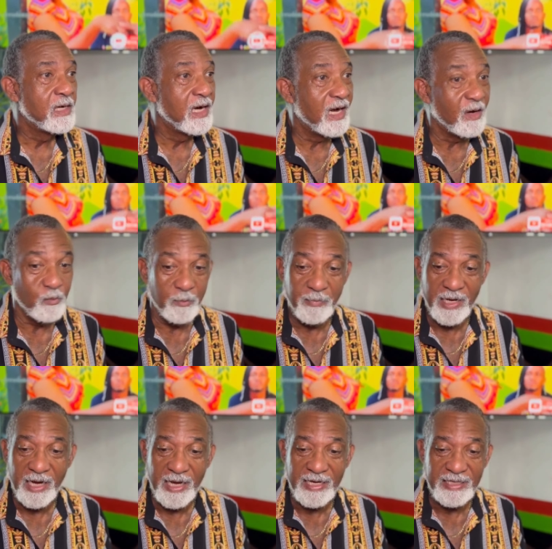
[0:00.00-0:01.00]
And we're
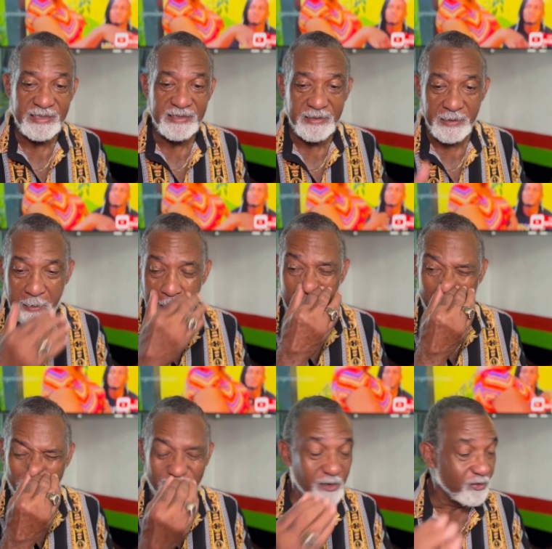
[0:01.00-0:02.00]
behind
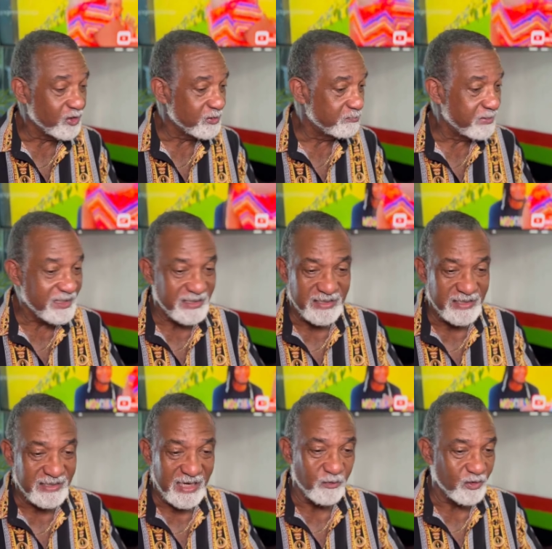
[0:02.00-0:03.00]
various places.
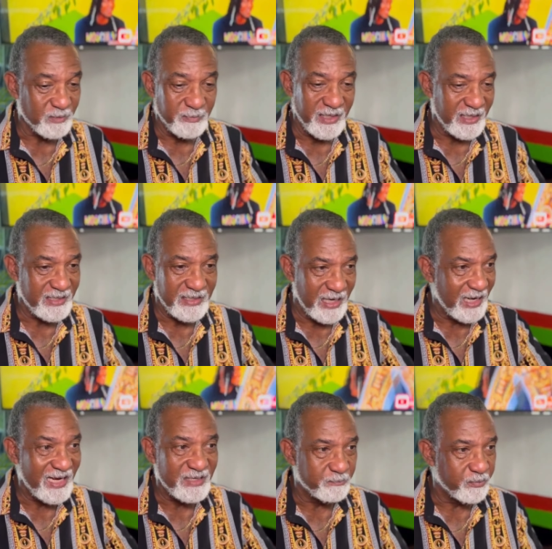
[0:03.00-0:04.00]
I was behind a
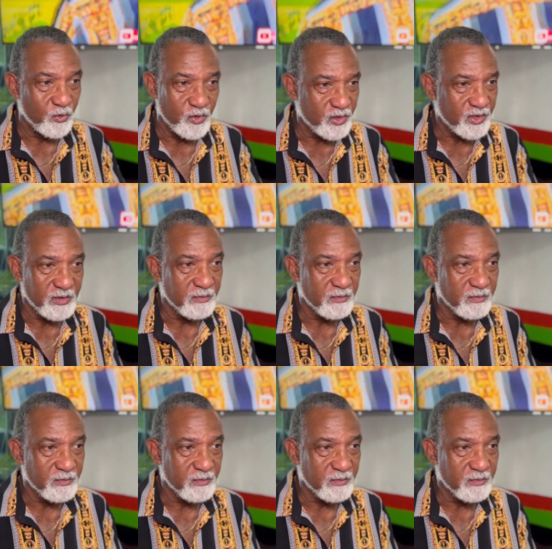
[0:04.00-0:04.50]
light post,